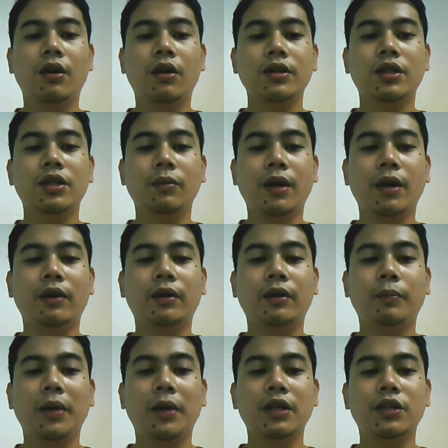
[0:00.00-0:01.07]
custom error
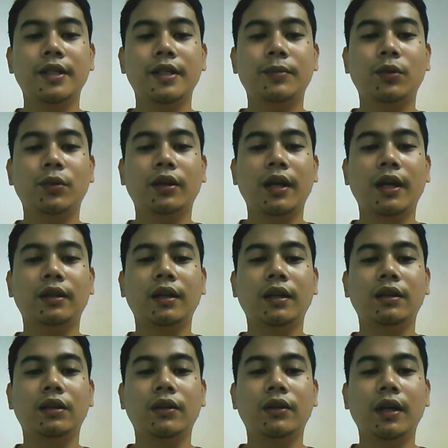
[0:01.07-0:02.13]
pages,
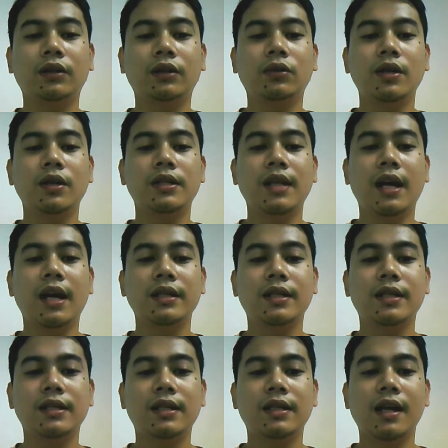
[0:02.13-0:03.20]
protected directories,
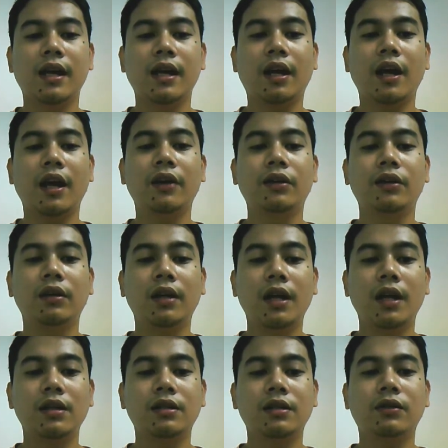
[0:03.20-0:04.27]
access log, error
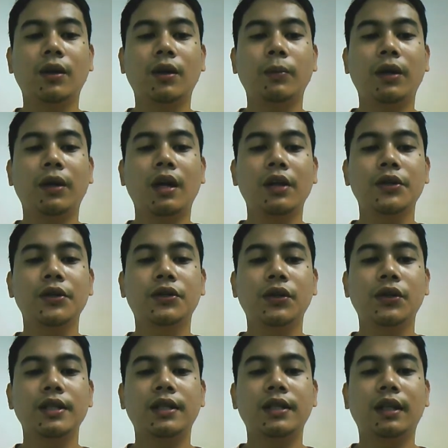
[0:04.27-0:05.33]
logs, graphical
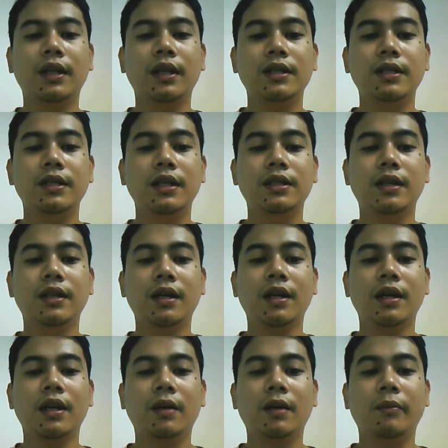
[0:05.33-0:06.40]
user statistics,
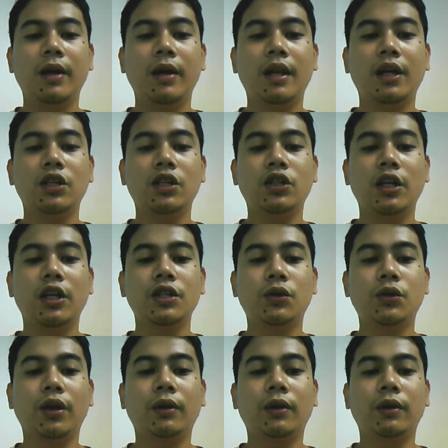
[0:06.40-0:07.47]
mail exchange
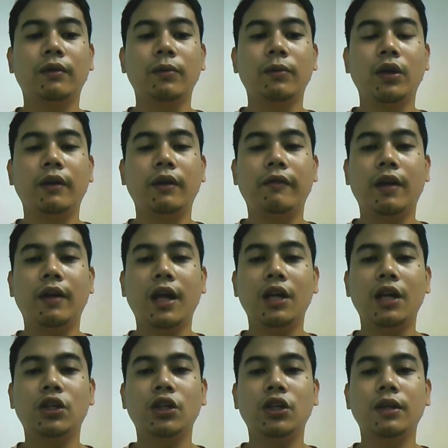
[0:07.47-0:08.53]
record
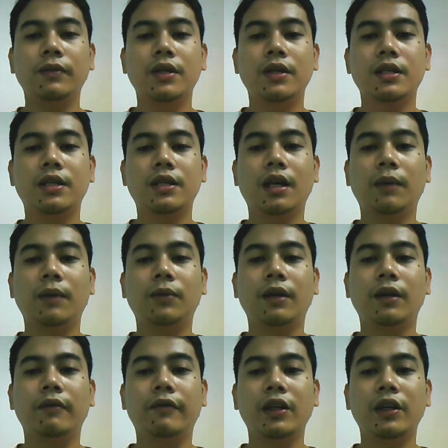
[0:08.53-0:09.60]
modification,
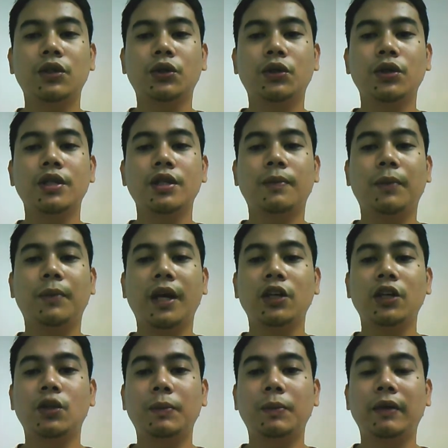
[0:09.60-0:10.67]
scripting features,
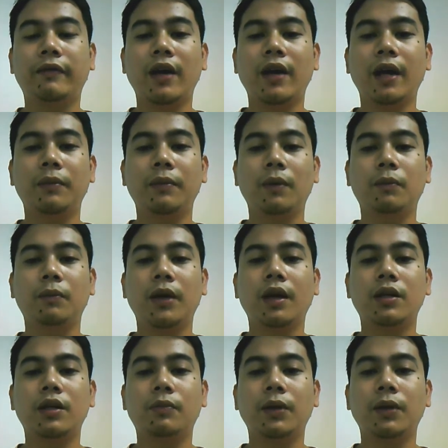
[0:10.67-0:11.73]
PHP 5 and
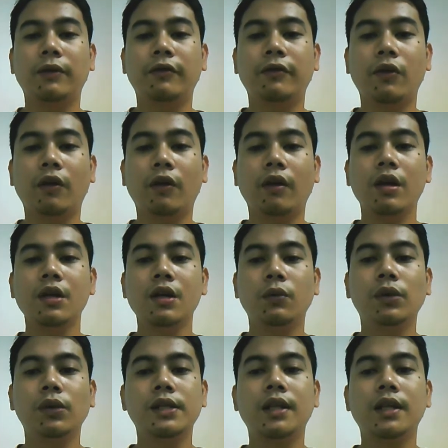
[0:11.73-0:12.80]
PHP 4
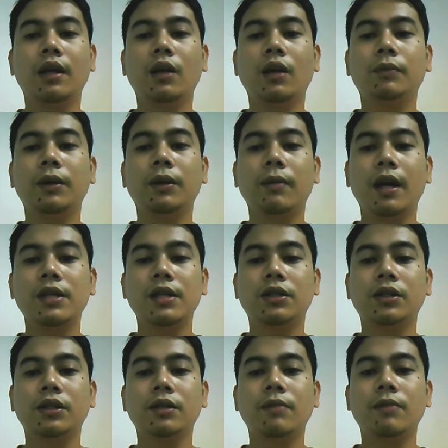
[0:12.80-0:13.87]
with Zen
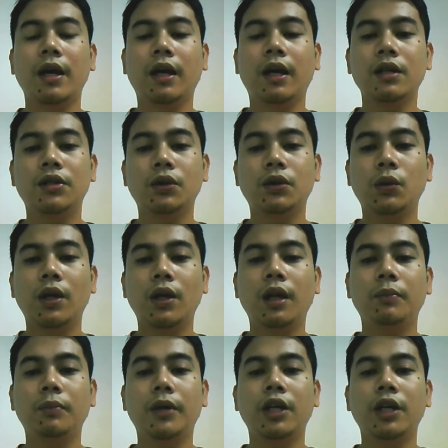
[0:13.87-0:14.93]
Optimizer, MySQL,
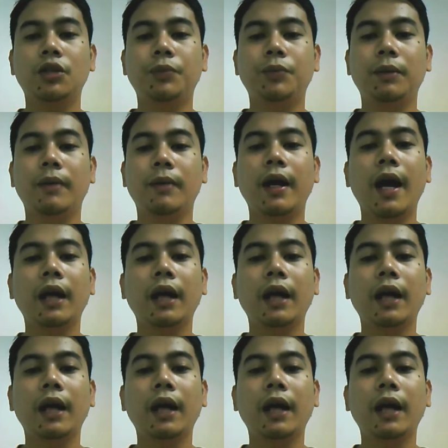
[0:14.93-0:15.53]
PHP